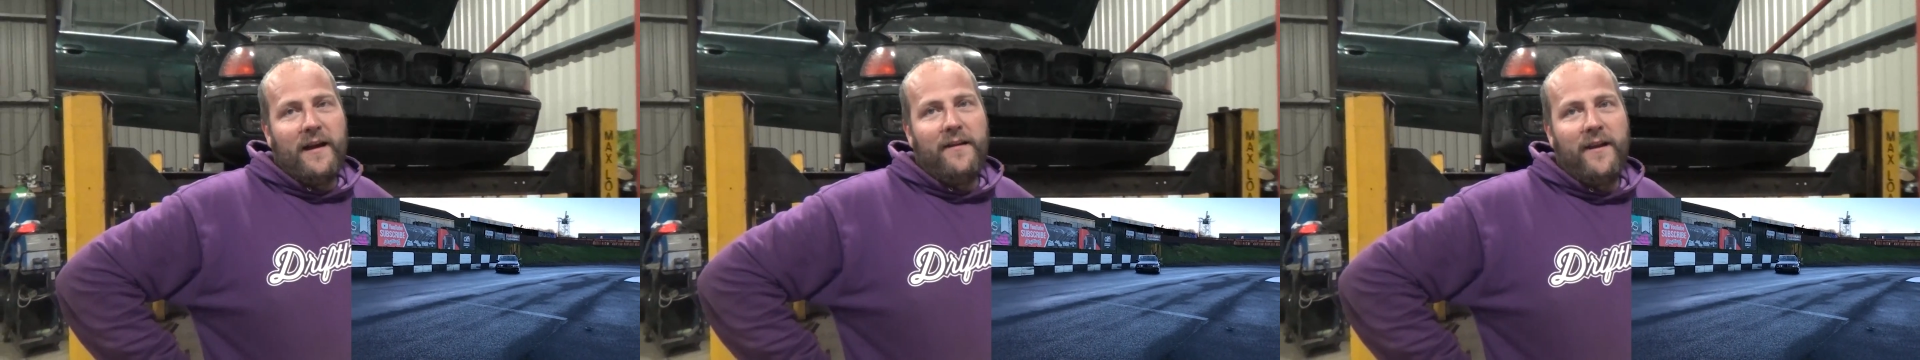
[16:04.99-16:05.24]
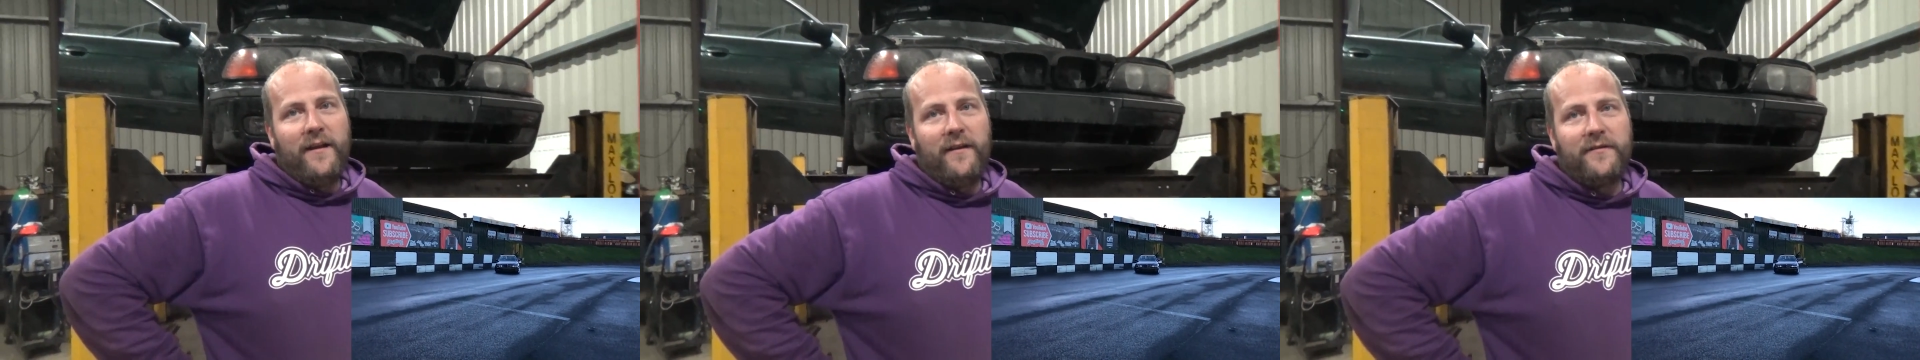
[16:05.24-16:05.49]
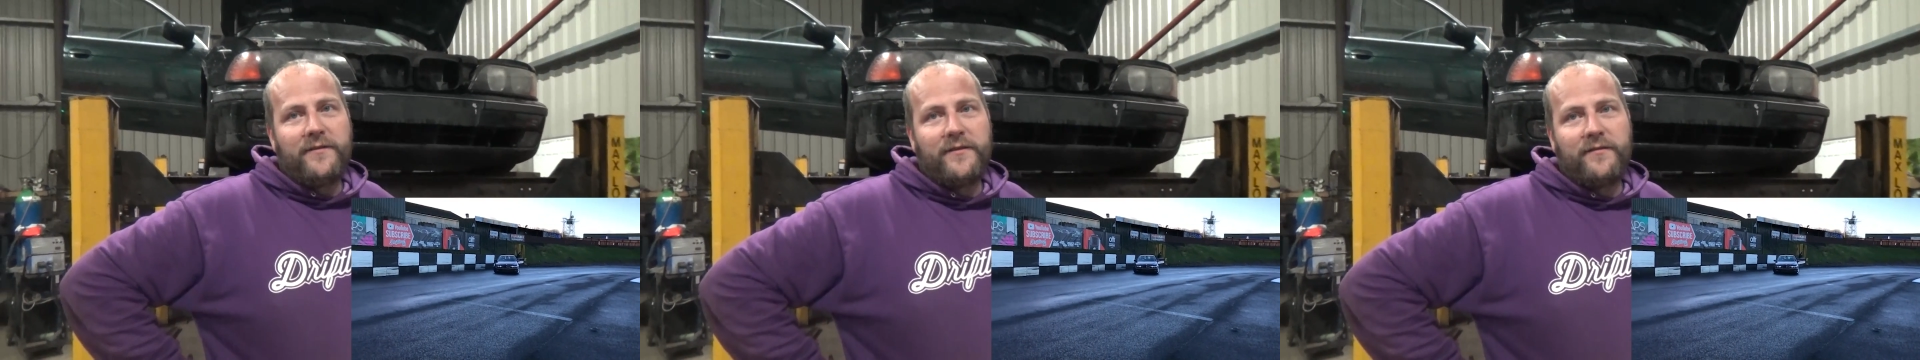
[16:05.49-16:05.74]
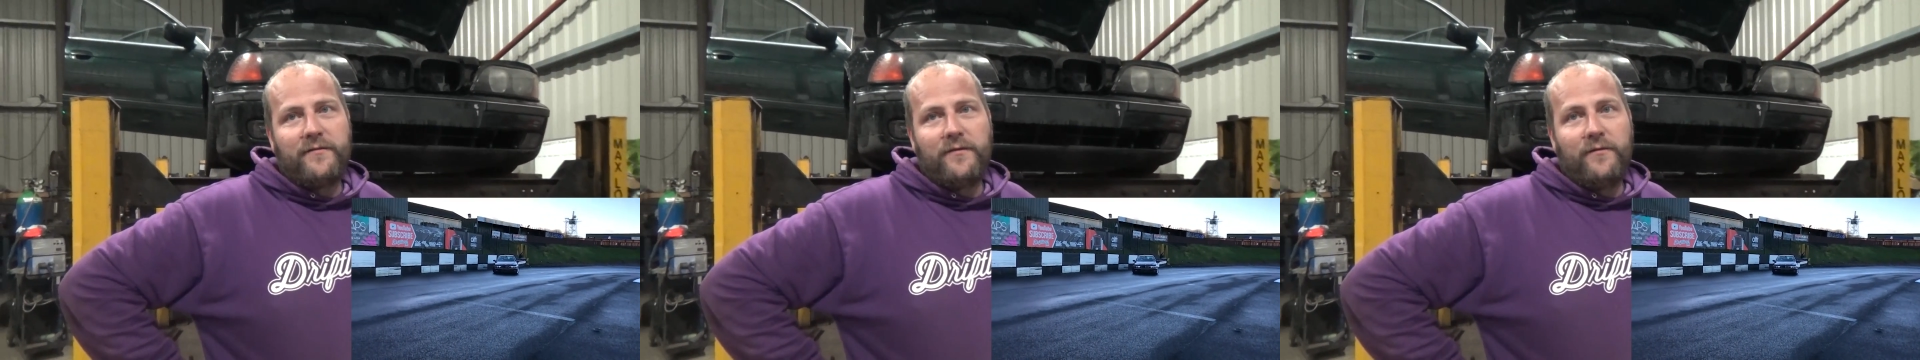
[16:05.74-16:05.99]
and then
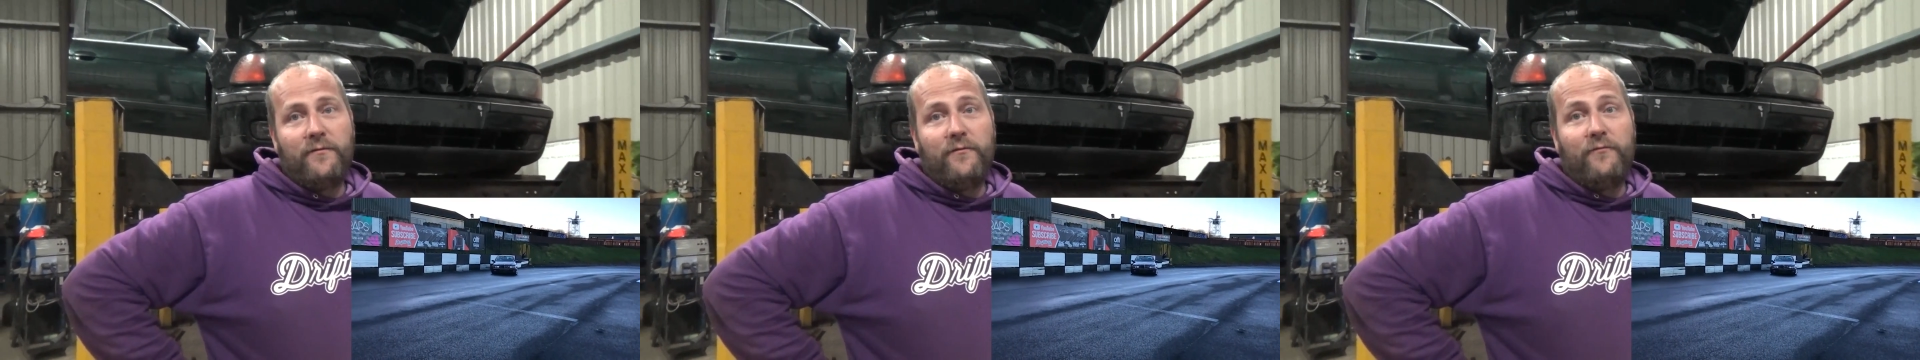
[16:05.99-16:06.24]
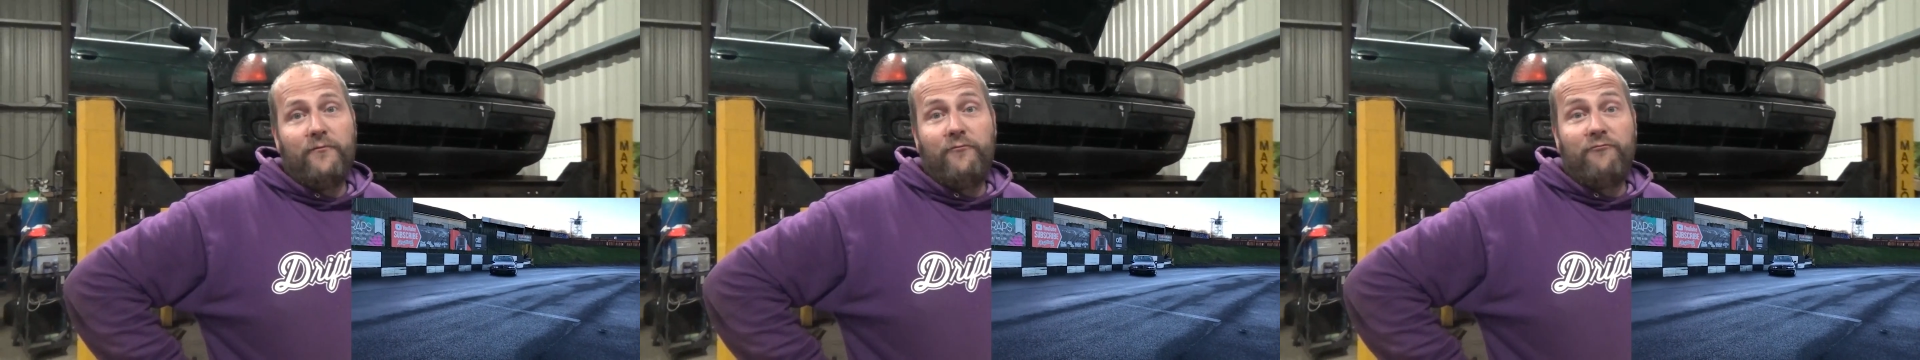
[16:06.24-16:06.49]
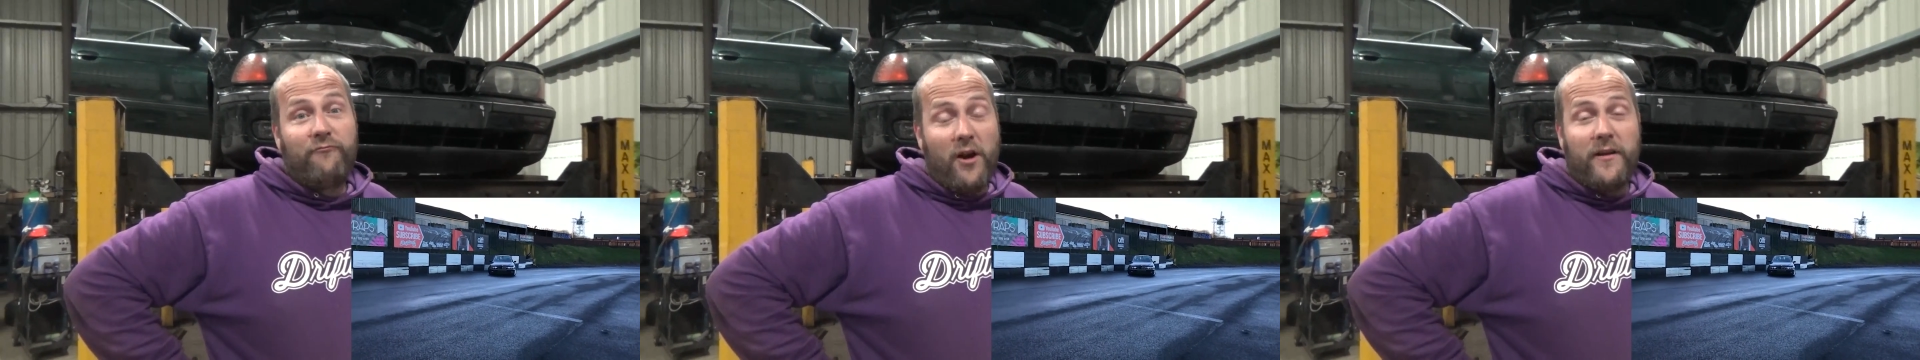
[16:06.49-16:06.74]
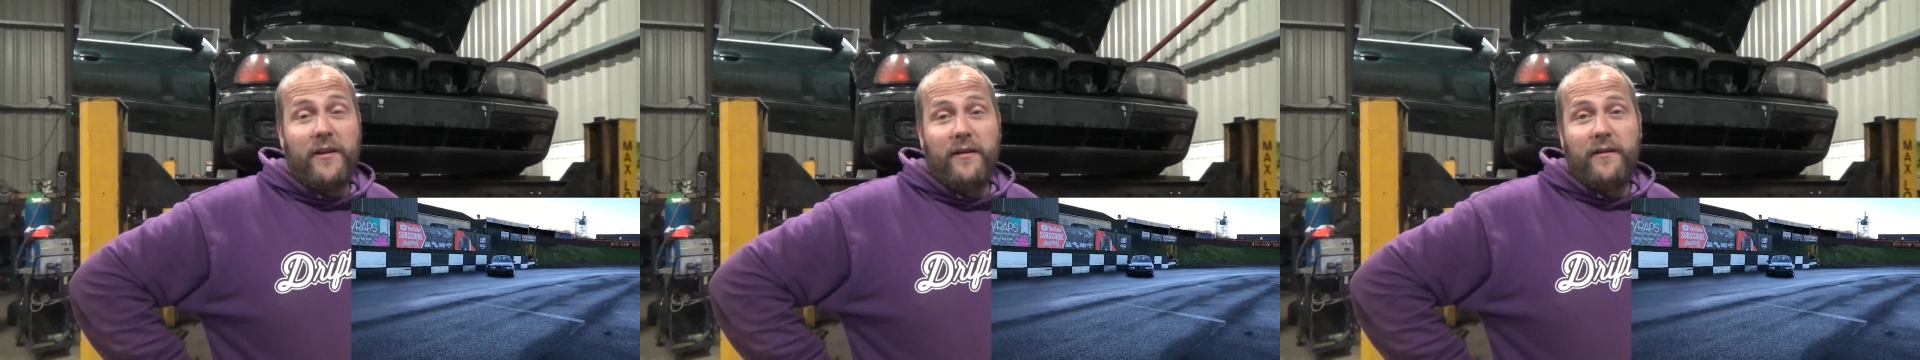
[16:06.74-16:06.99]
us
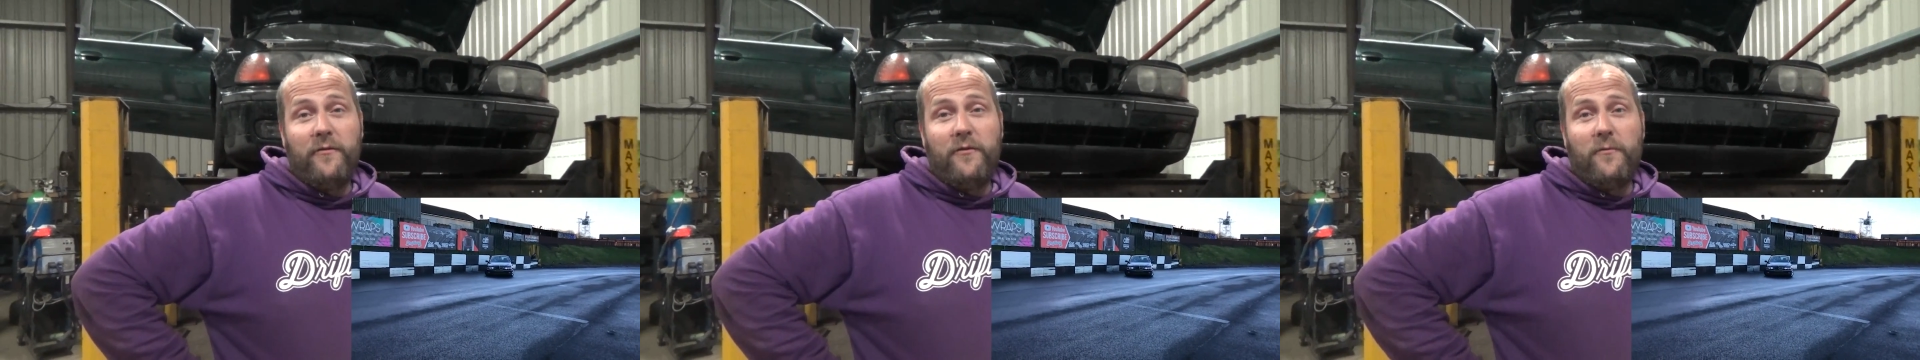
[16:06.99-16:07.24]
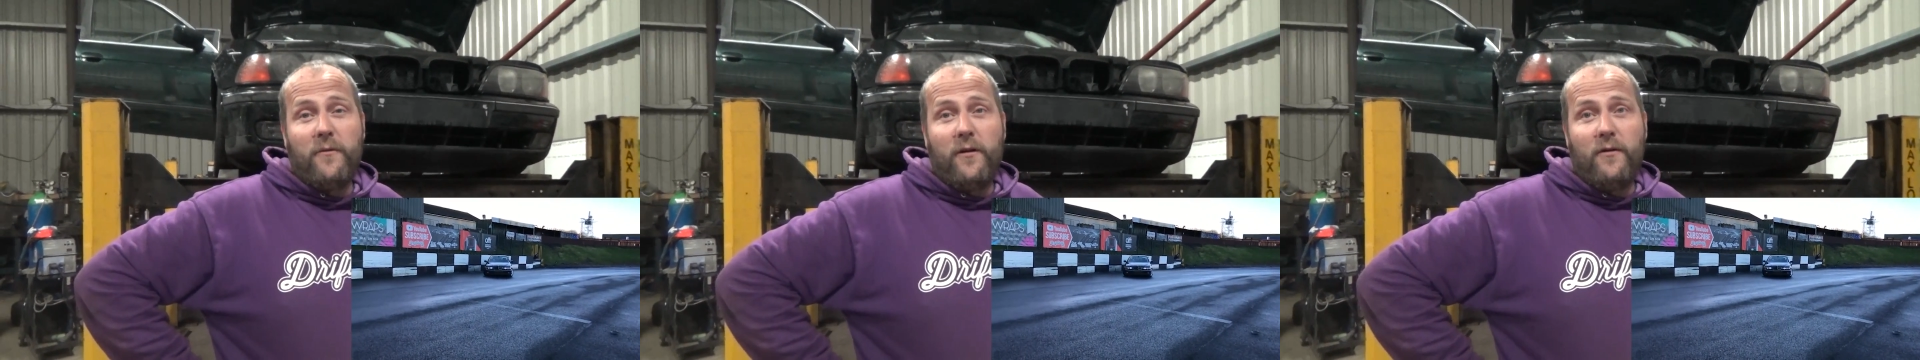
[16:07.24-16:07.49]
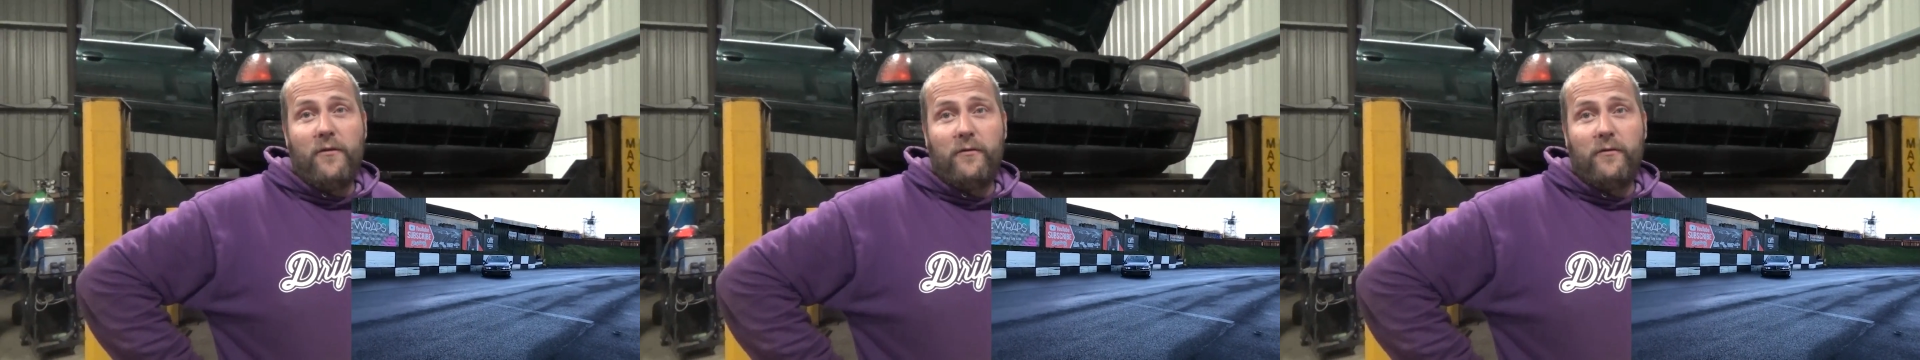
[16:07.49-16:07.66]
running it down the wall